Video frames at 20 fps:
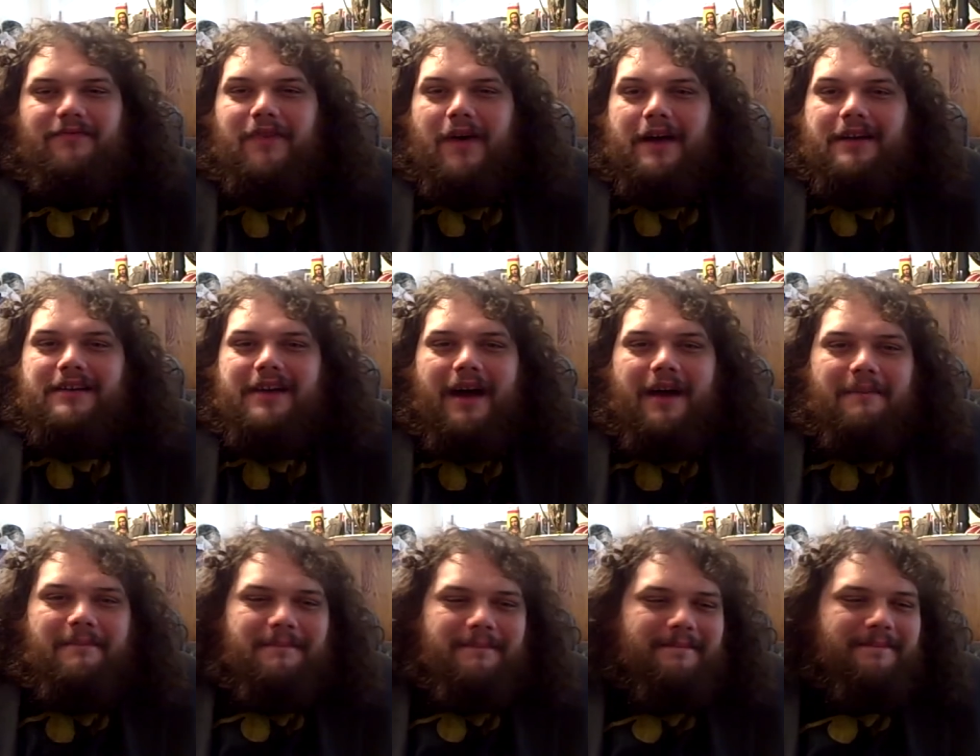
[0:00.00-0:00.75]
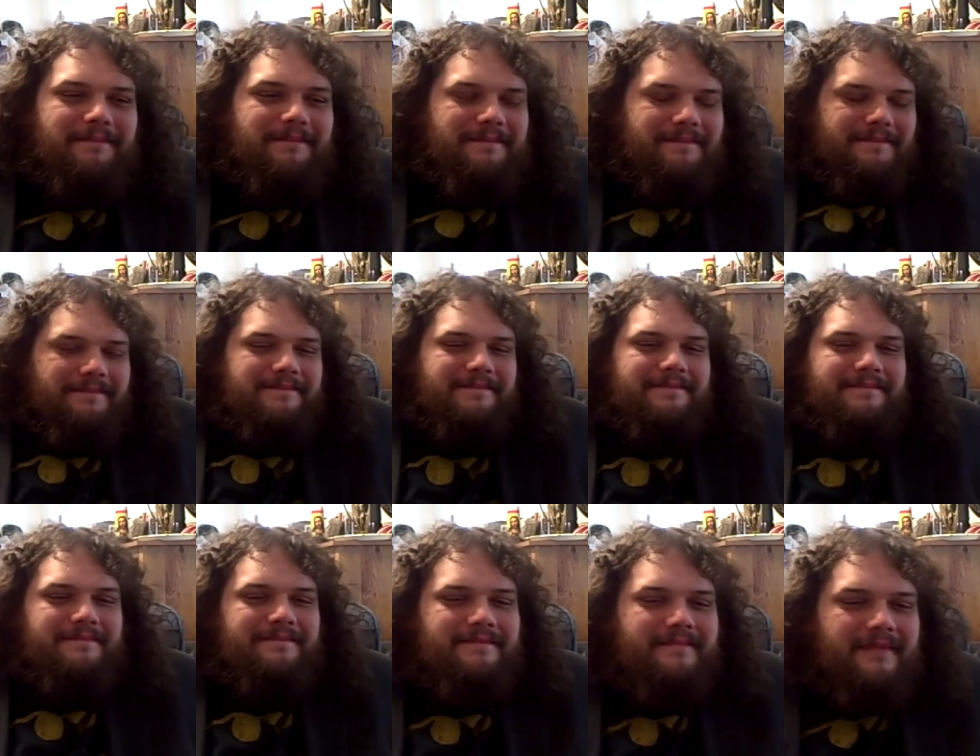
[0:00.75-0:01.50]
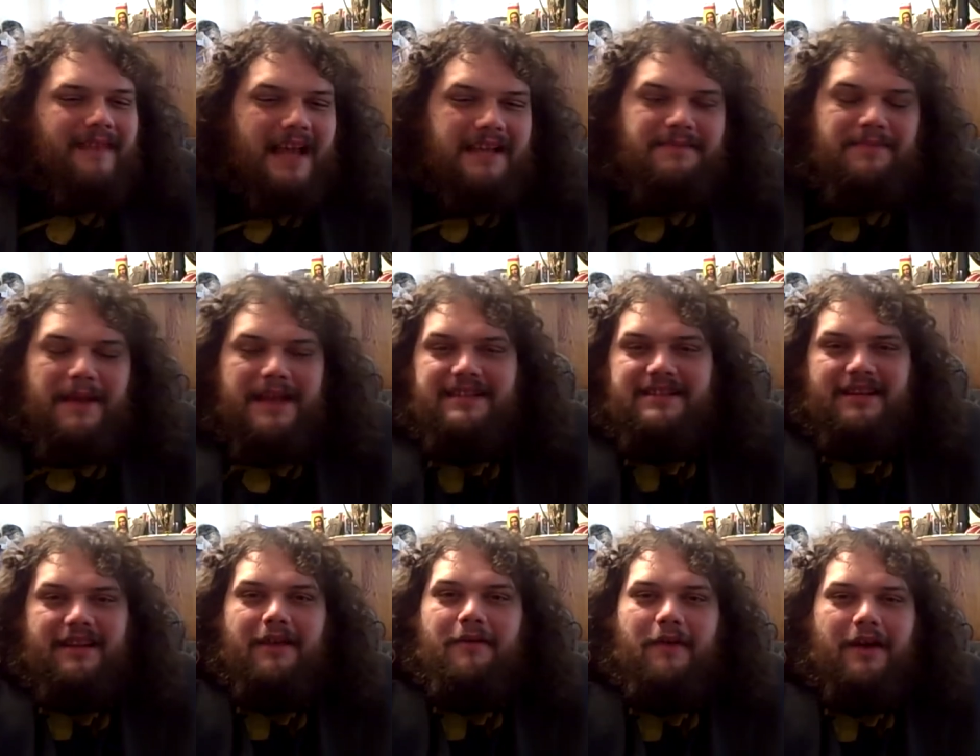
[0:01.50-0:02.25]
fucked up. That's
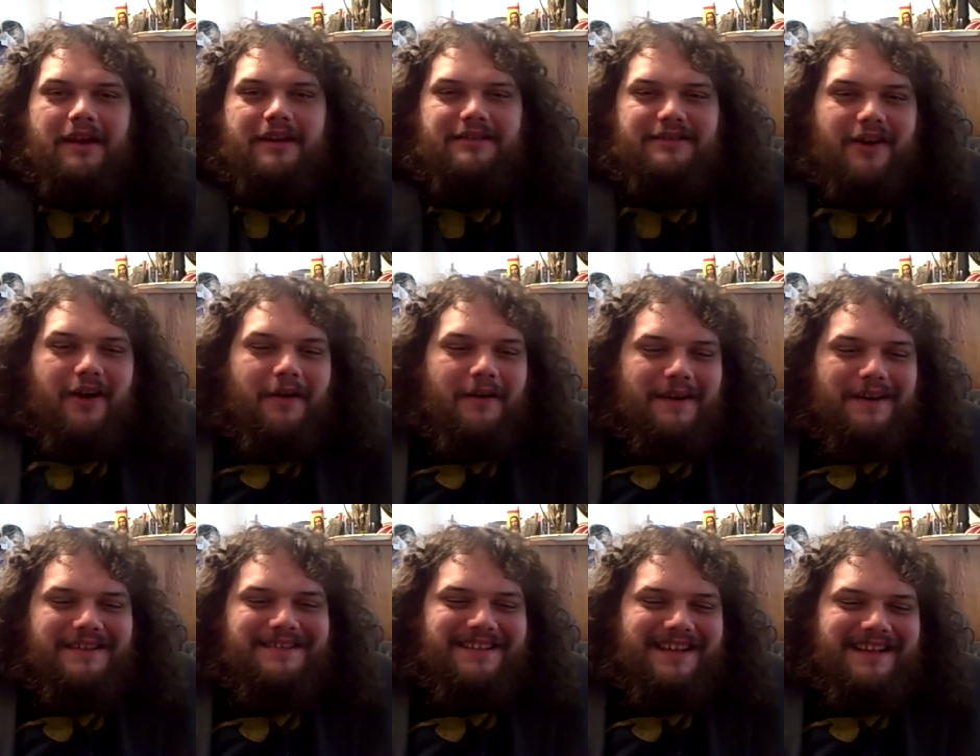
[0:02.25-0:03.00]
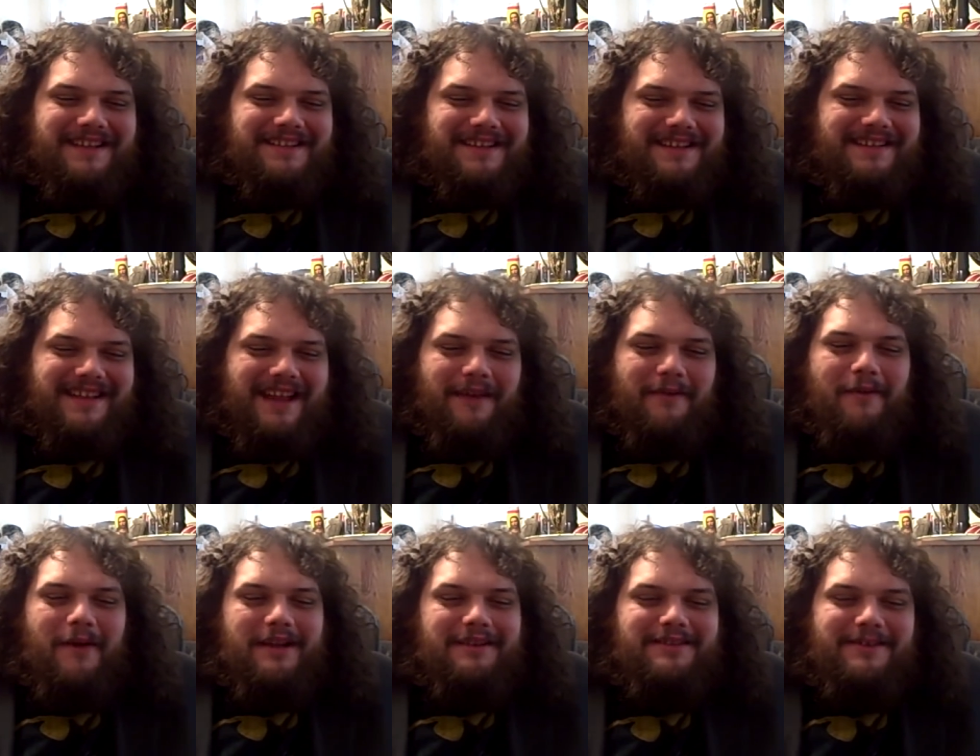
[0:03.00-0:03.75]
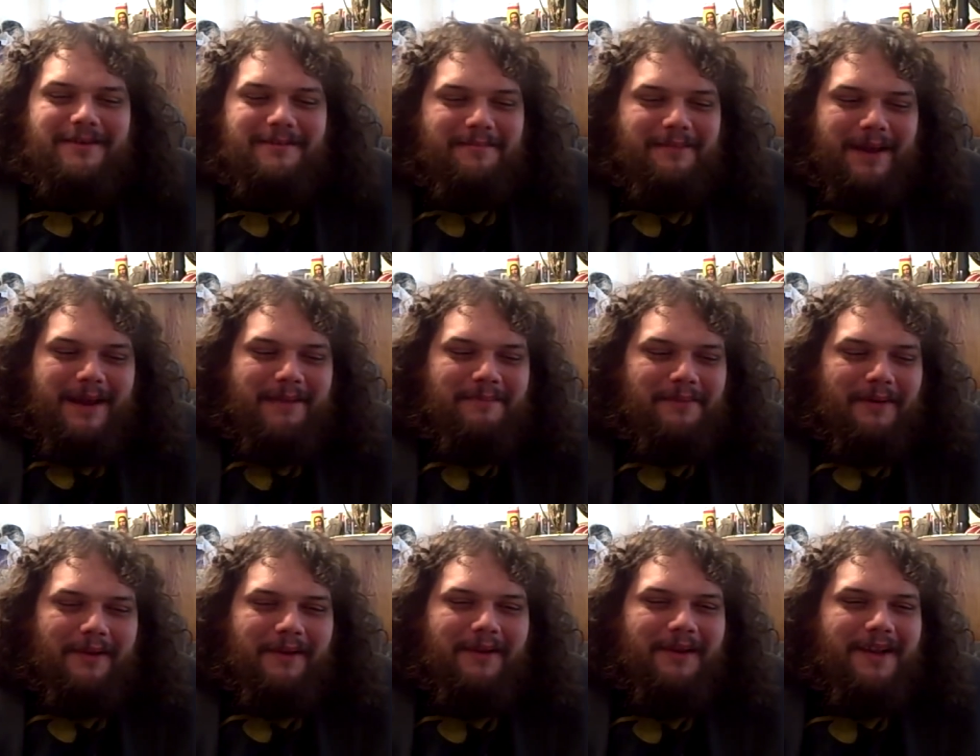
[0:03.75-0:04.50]
basically what it's always is. It's like Western
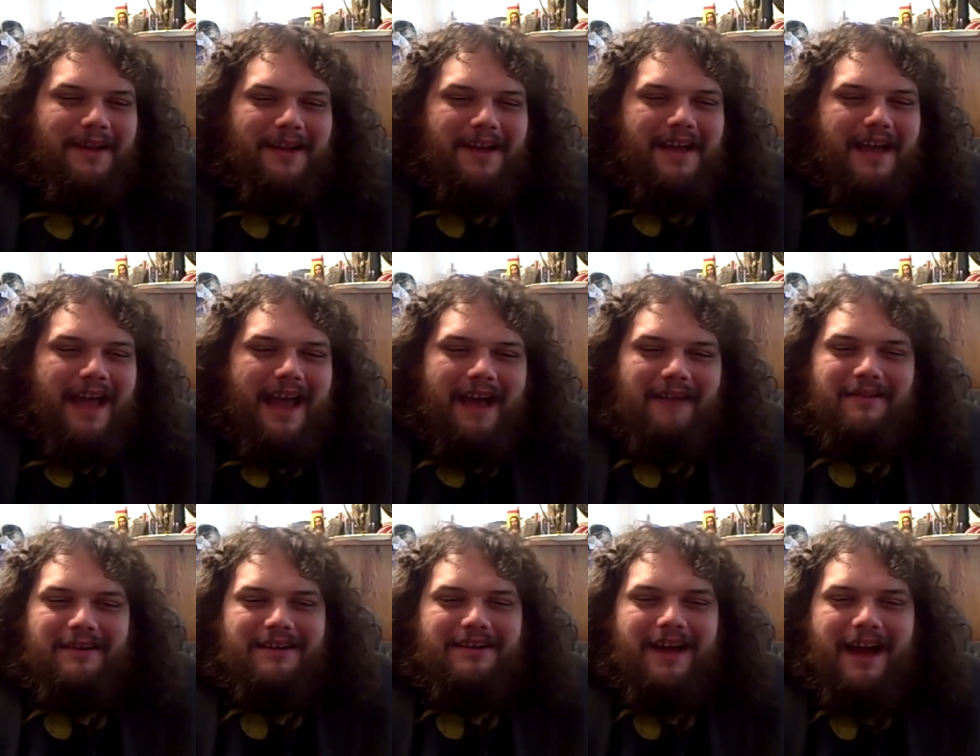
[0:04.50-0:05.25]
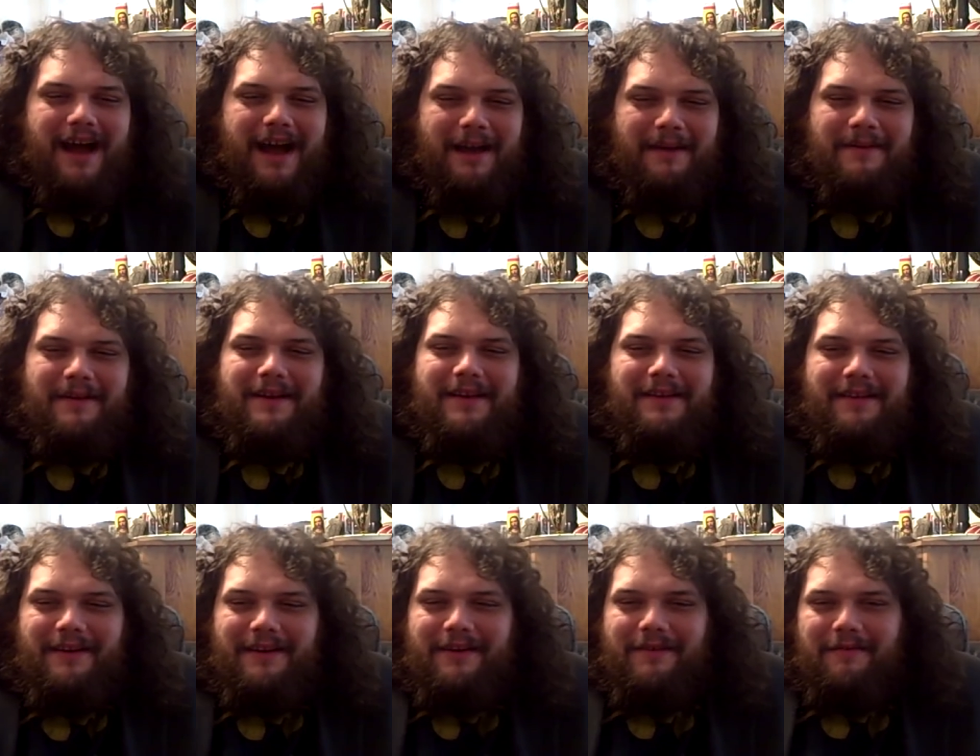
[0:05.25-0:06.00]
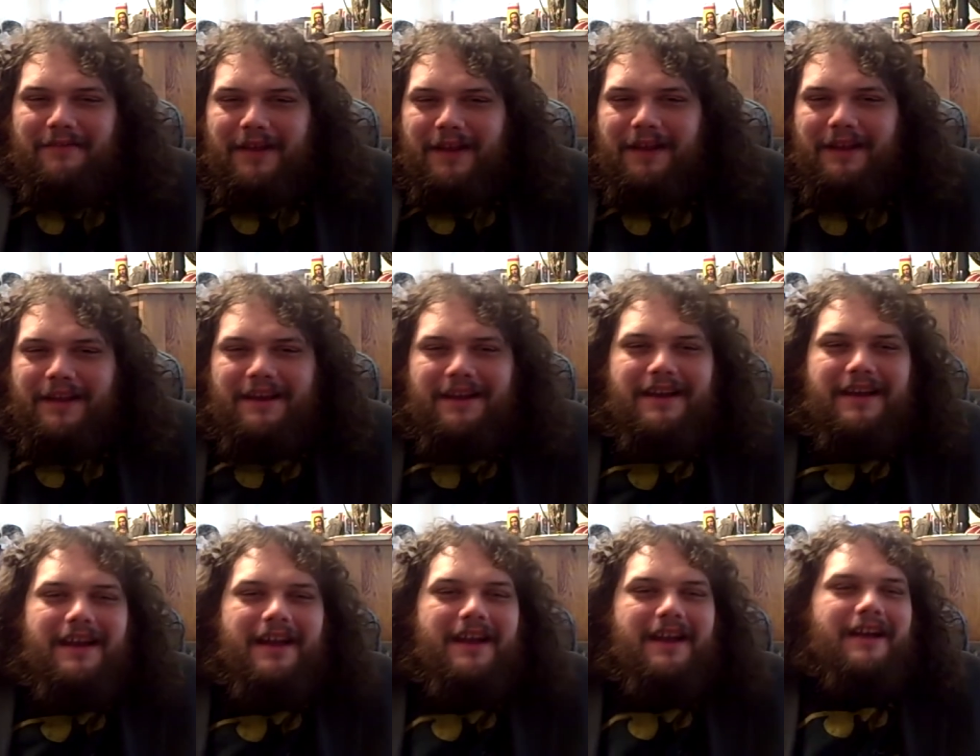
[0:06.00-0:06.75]
people, every time they're the villain
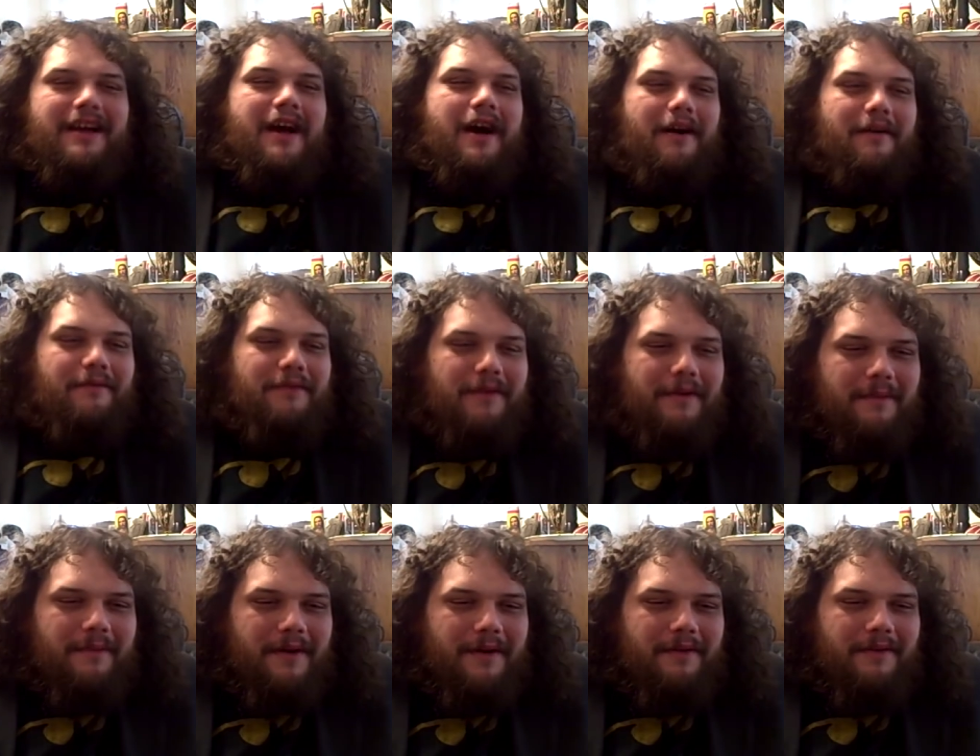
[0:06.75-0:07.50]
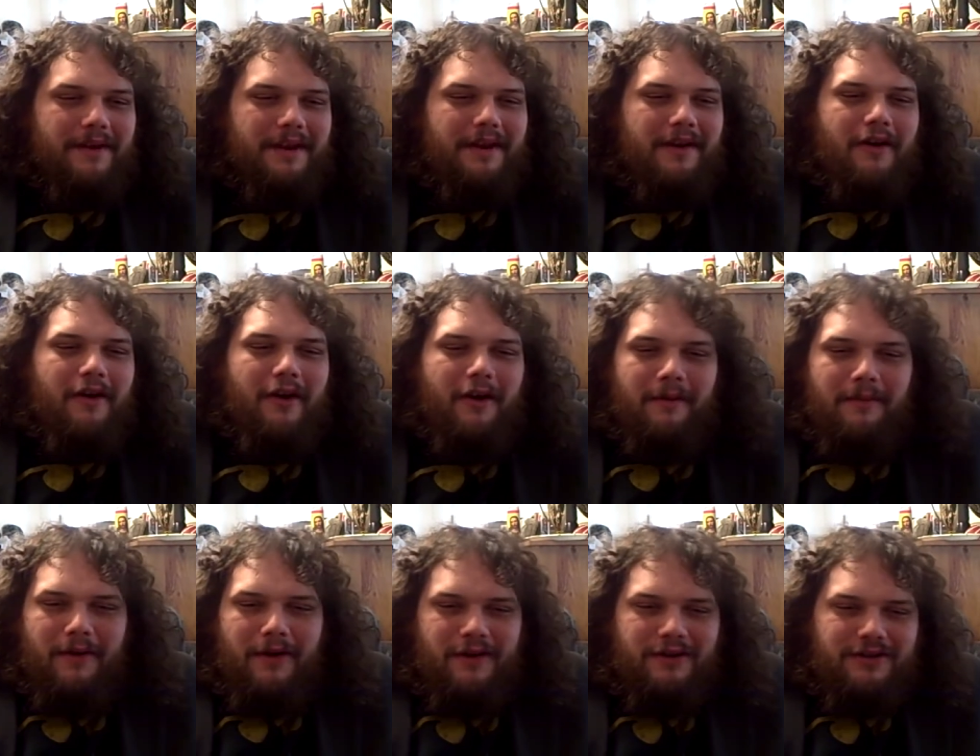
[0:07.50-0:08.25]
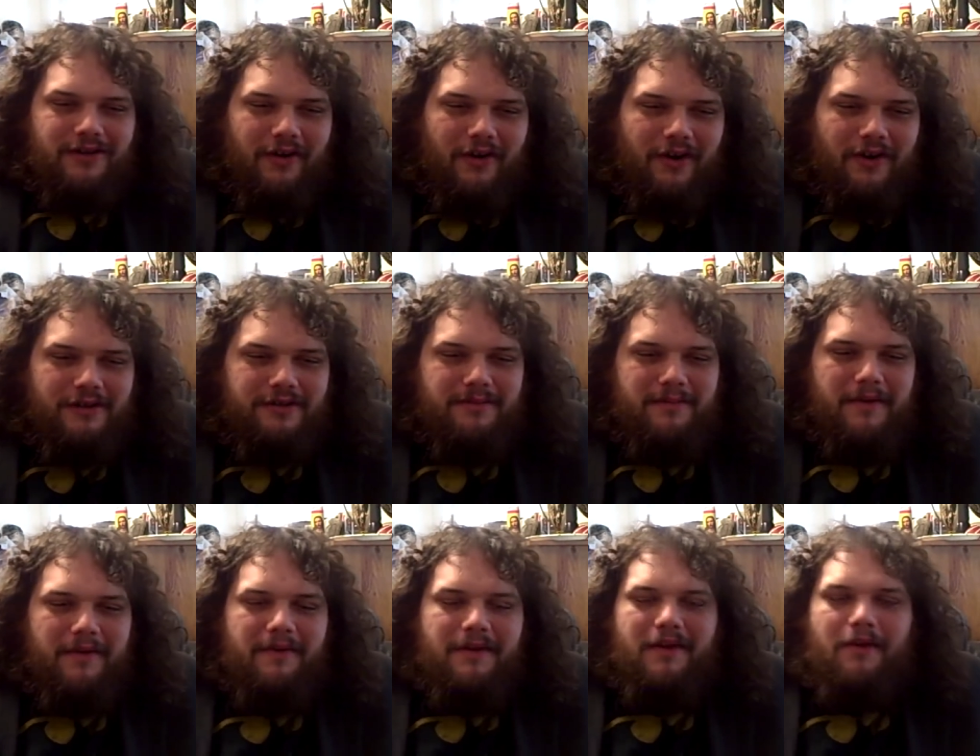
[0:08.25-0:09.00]
in a kung fu movie or martial arts
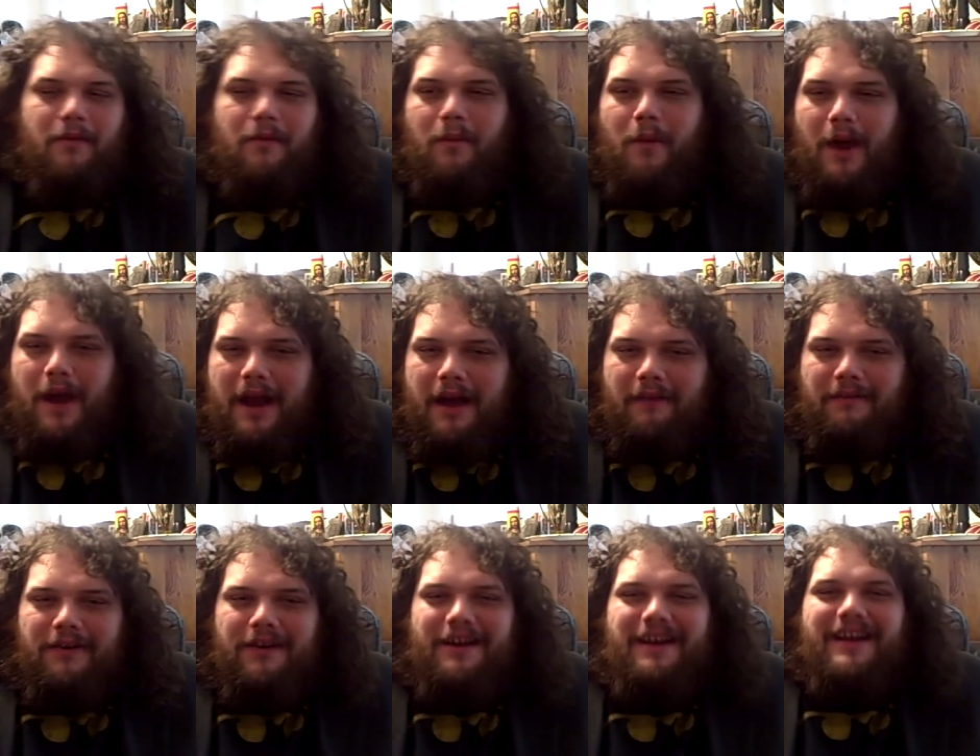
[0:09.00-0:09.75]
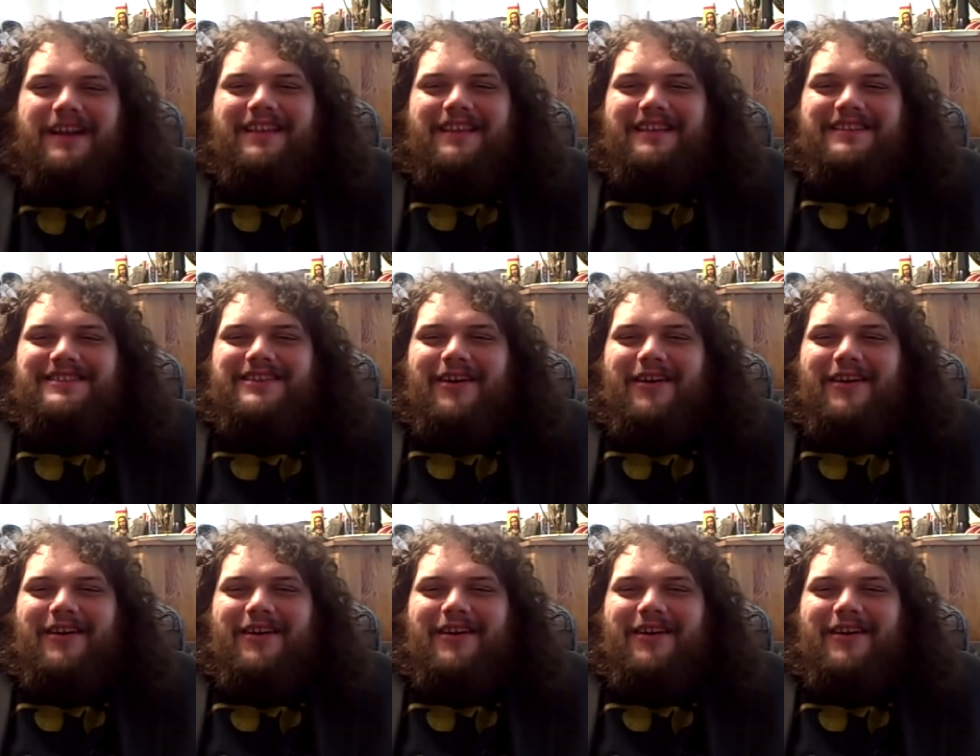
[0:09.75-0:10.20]
movie or whatever, it's